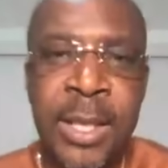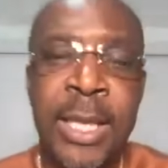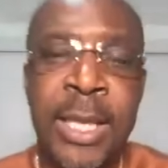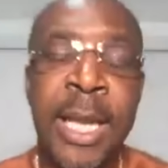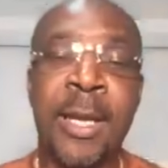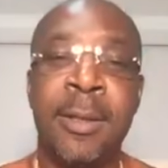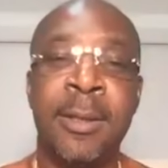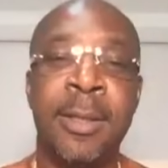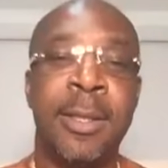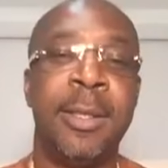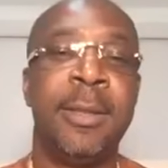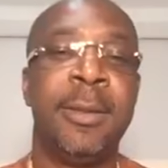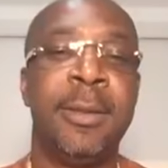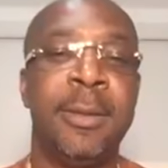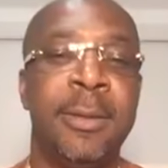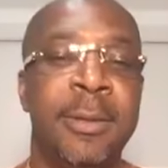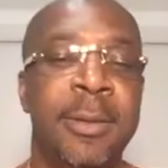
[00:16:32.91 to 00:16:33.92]
Now,
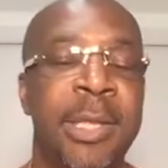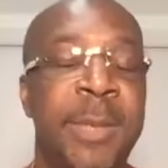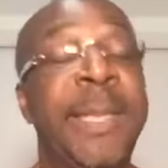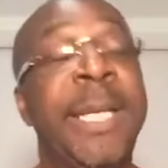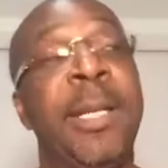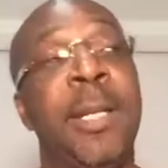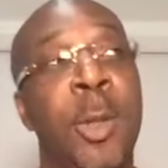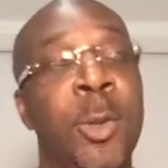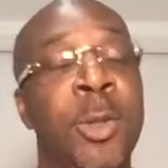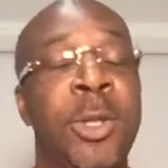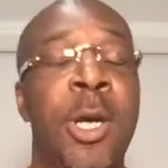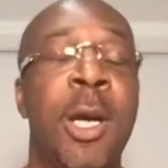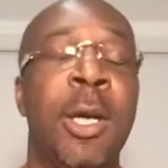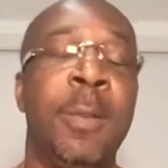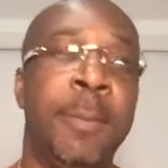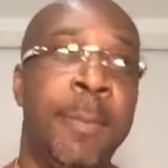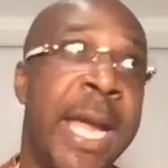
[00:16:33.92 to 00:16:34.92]
speaking of
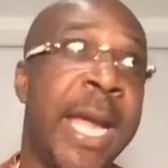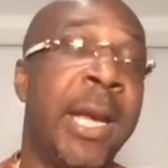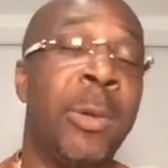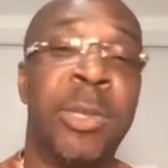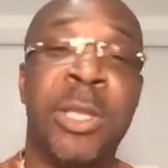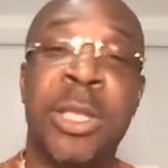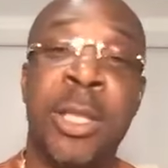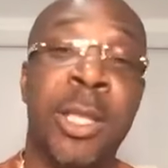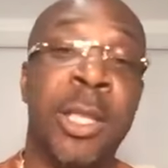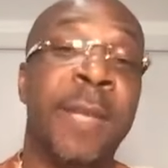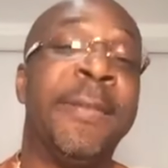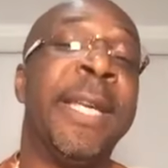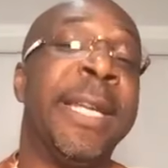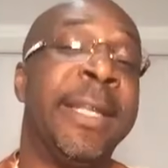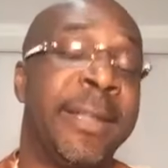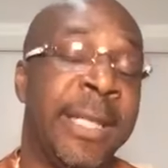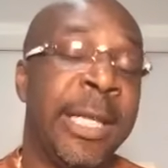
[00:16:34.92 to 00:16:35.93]
Ozark, man, that was good. If
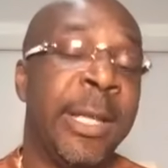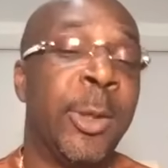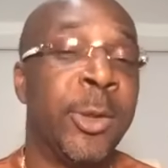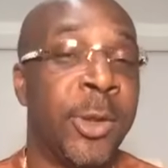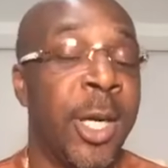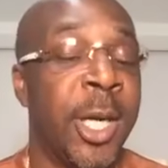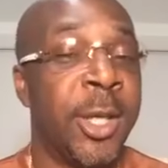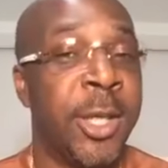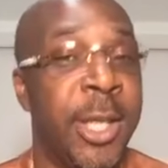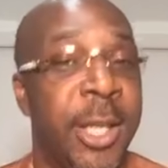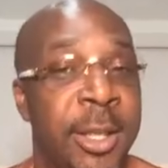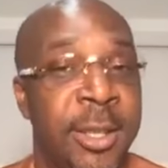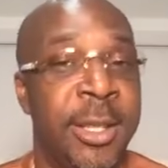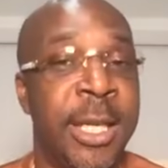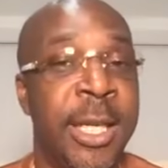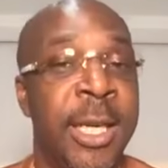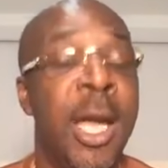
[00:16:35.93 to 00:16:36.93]
you ain't seen Ozark, you need to
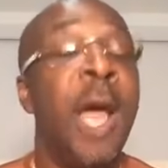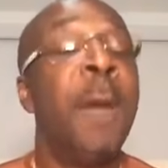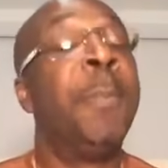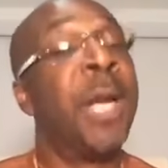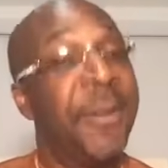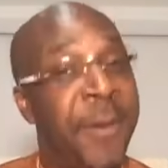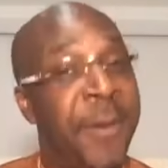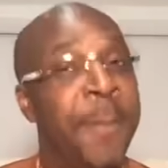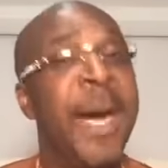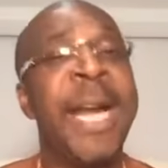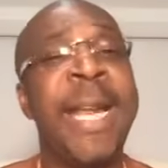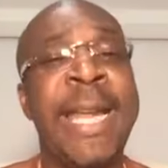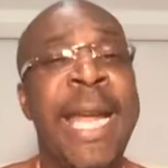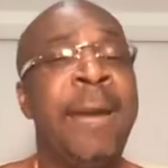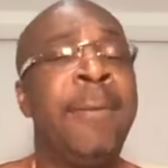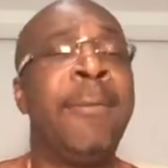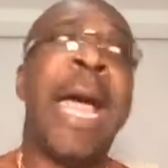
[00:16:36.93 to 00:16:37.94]
see it. But your
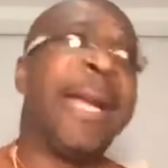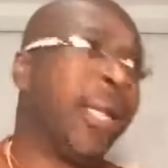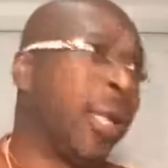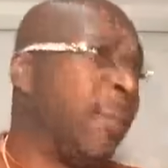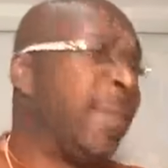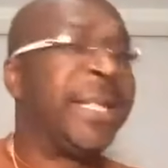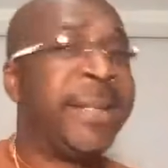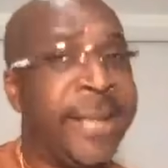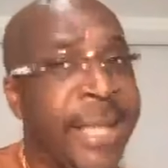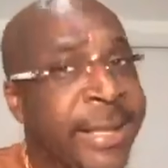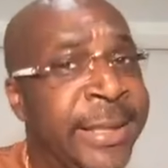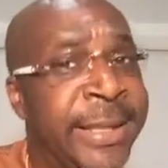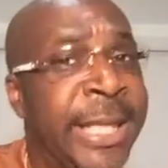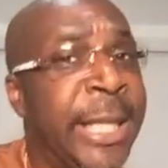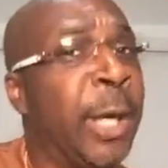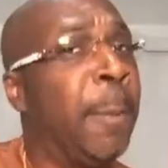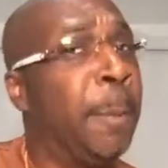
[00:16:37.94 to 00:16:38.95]
money ain't right. Don't be sitting
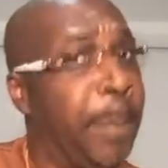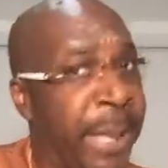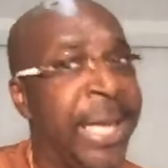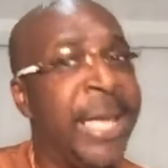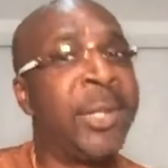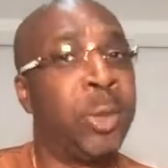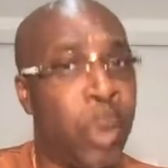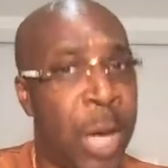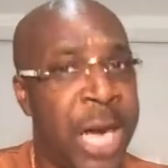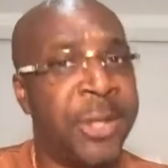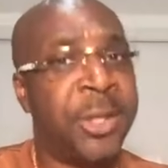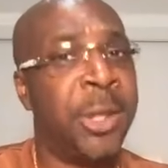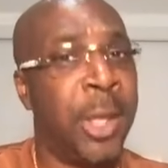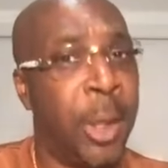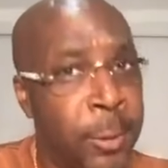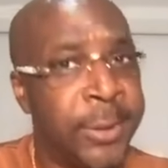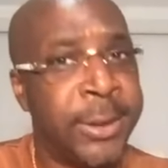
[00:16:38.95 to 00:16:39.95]
still binge
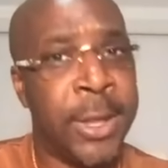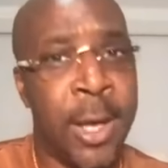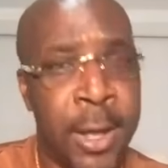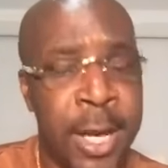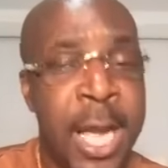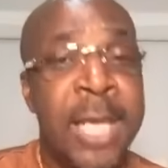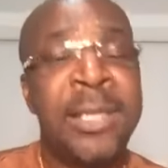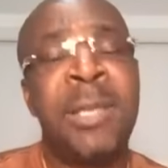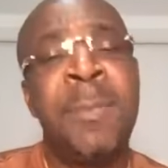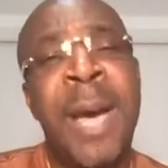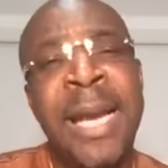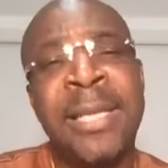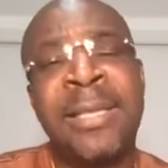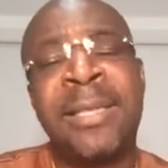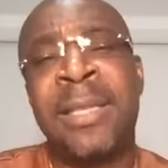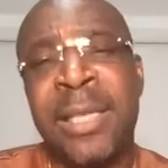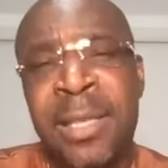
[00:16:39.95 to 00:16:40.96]
watching Ozark.
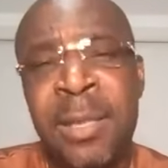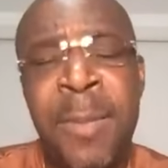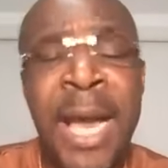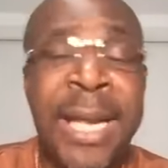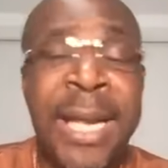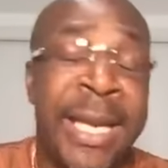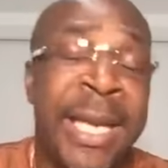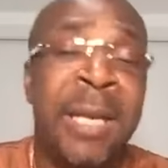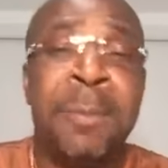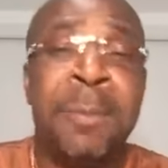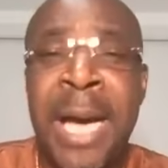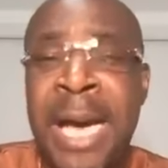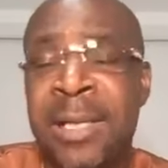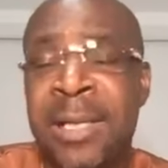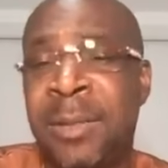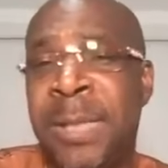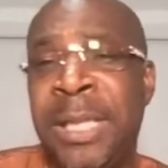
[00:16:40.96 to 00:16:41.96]
Somebody
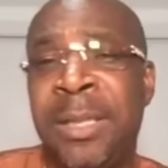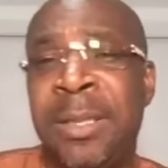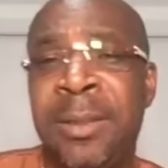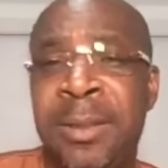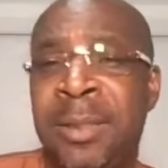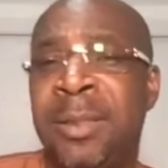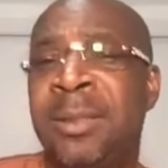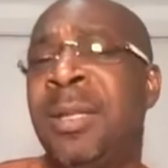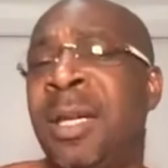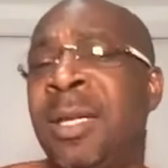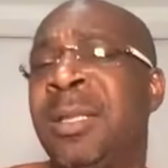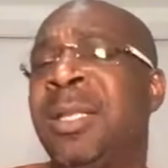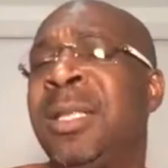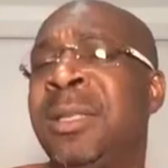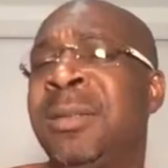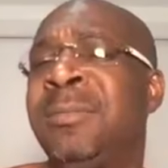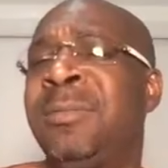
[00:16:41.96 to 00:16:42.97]
inbox me a
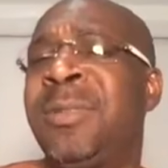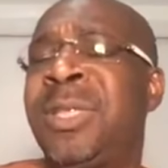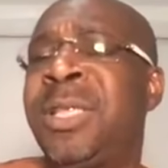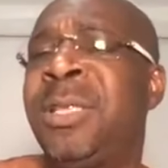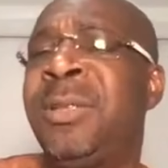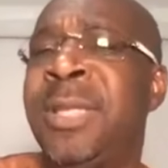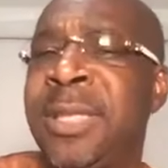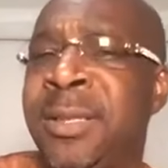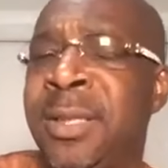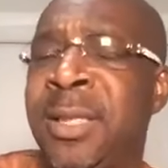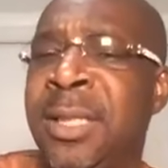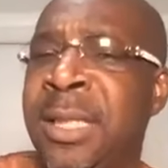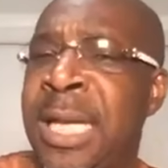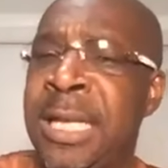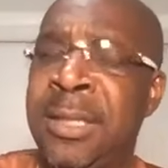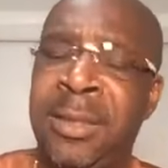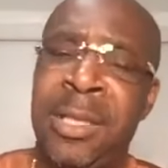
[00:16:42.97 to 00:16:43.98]
good series to
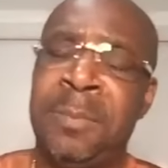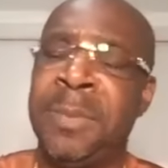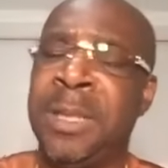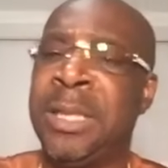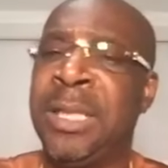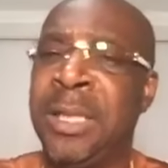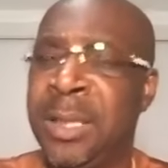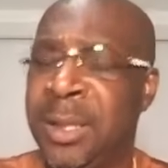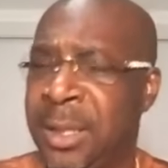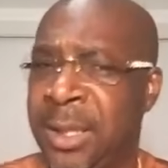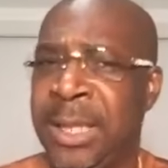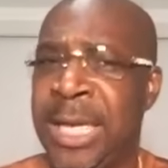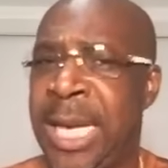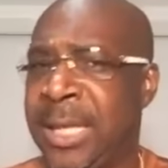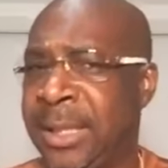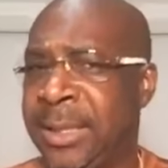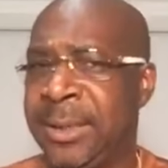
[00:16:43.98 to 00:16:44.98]
look at, something good to look
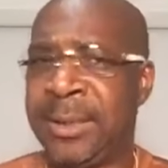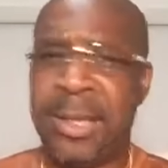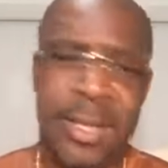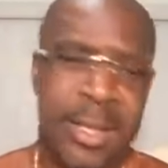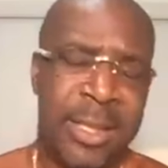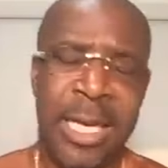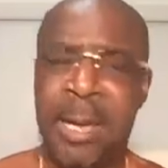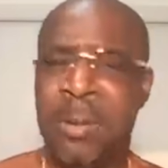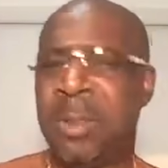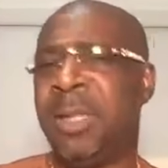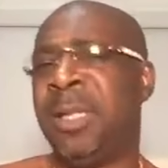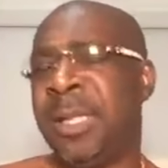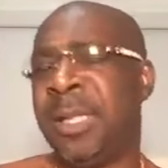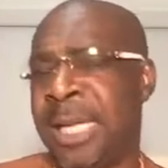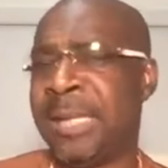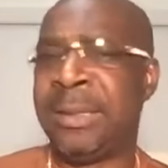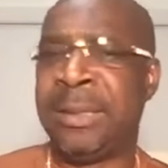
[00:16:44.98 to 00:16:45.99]
at. I want to
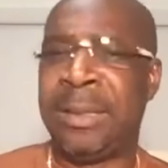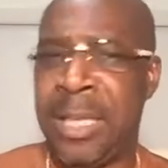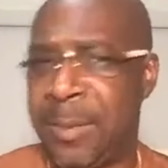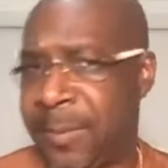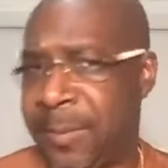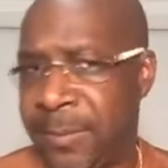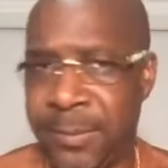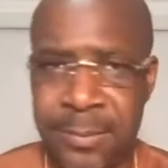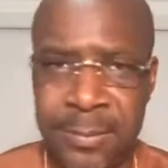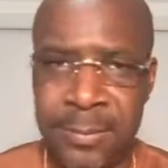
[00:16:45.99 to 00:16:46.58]
look at something.